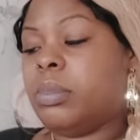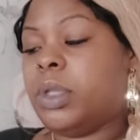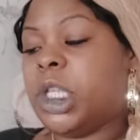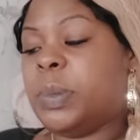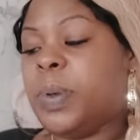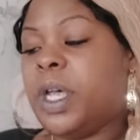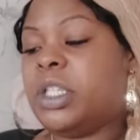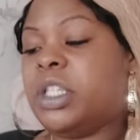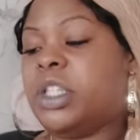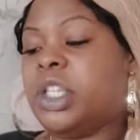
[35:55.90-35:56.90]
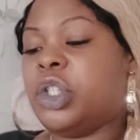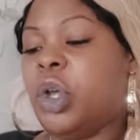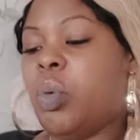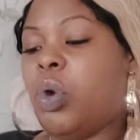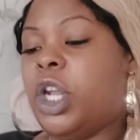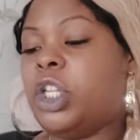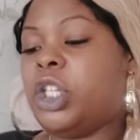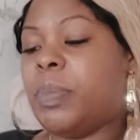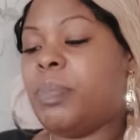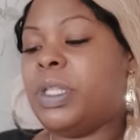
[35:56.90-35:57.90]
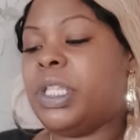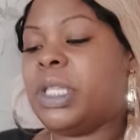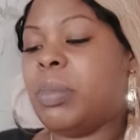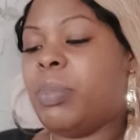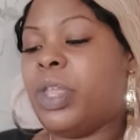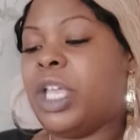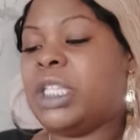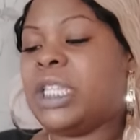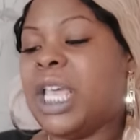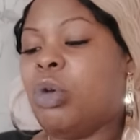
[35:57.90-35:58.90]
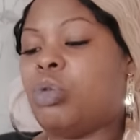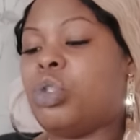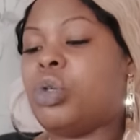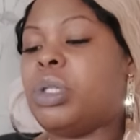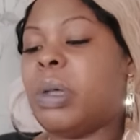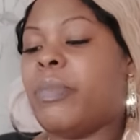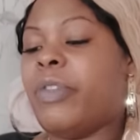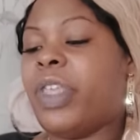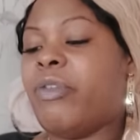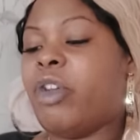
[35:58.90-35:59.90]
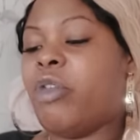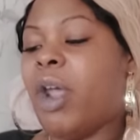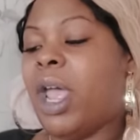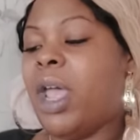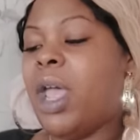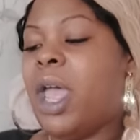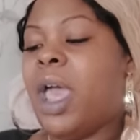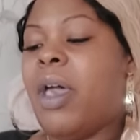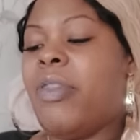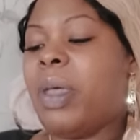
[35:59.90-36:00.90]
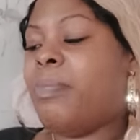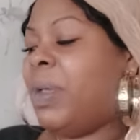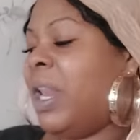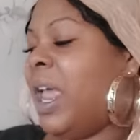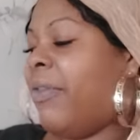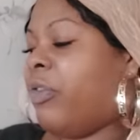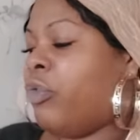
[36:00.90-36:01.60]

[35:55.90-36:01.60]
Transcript: This person does not want to jump into something, say or do something they regret, and then be left